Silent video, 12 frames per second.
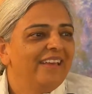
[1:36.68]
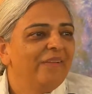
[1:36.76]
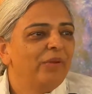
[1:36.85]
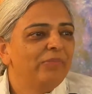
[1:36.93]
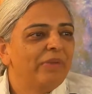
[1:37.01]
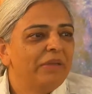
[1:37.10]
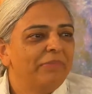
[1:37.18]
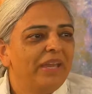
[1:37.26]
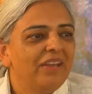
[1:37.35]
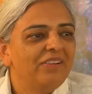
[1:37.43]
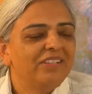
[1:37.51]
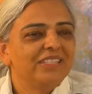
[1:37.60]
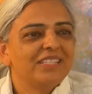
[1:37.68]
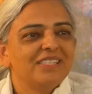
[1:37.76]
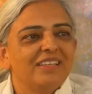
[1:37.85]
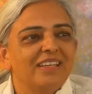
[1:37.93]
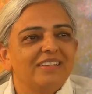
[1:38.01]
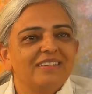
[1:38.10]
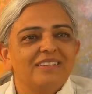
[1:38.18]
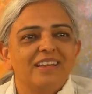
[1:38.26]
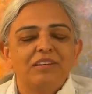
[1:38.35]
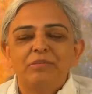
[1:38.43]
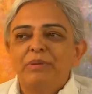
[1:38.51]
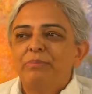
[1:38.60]
with my parents. And
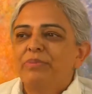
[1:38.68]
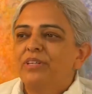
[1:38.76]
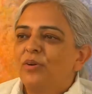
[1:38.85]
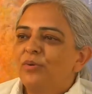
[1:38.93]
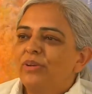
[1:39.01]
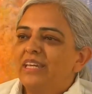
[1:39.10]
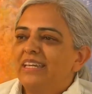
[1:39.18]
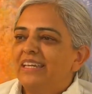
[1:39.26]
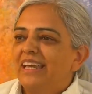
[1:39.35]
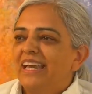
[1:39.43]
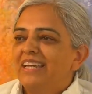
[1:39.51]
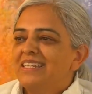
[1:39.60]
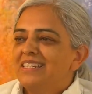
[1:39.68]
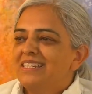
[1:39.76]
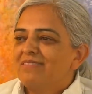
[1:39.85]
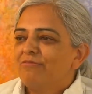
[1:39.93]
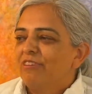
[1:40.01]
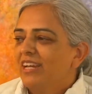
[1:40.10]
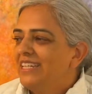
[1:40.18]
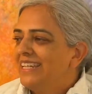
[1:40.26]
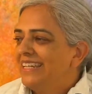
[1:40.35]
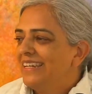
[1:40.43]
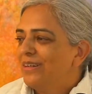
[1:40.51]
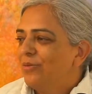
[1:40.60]
I remember going and
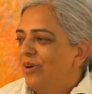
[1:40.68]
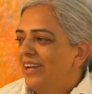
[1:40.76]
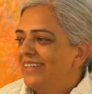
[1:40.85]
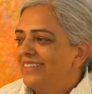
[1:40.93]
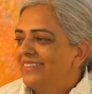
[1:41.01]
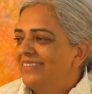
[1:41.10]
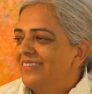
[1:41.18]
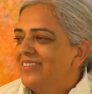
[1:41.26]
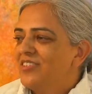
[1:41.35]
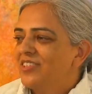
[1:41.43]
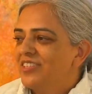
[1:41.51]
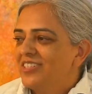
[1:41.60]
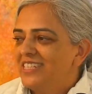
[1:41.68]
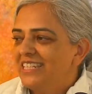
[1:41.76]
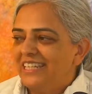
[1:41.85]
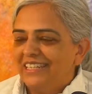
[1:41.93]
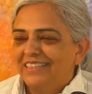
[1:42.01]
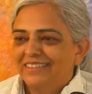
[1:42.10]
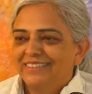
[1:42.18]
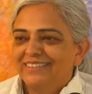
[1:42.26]
finding it quite dirty,